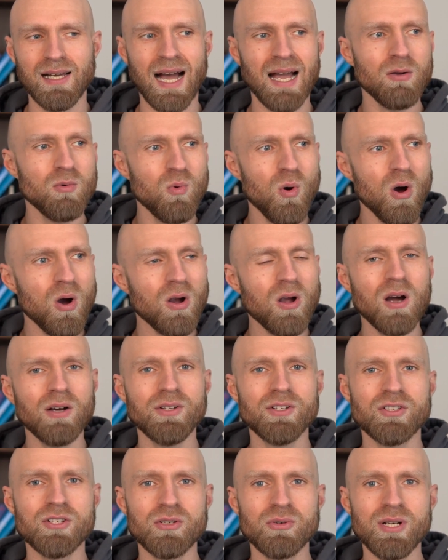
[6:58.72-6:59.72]
I walk on
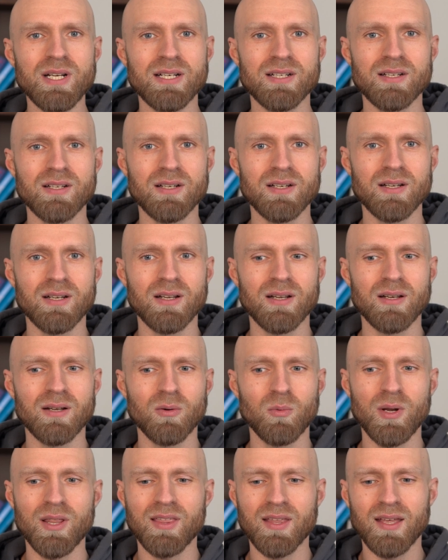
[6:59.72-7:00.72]
the street
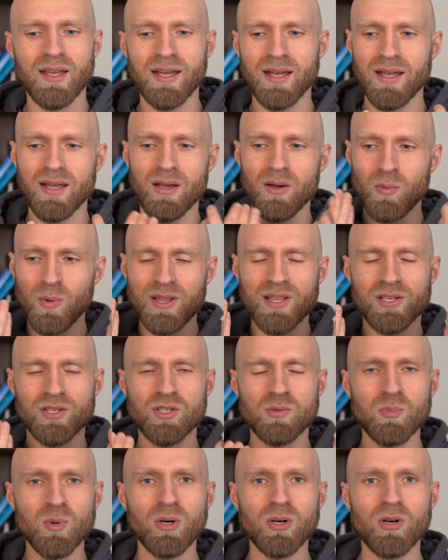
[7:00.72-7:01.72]
with a
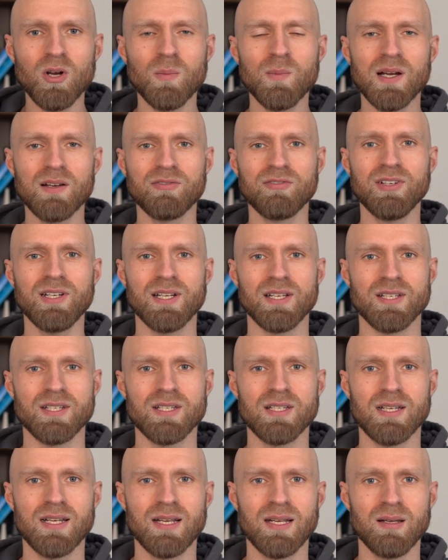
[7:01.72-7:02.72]
smirk on my face
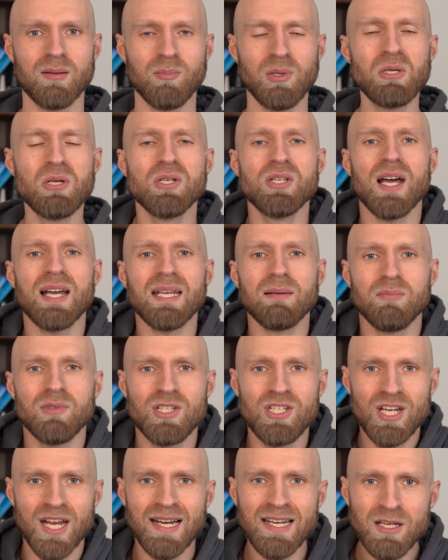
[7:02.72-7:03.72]
because I am
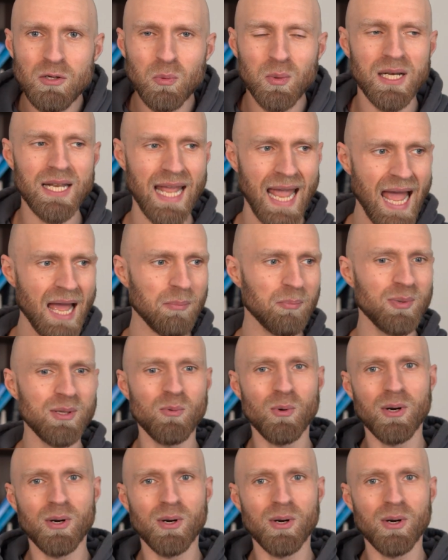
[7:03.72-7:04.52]
genuinely happy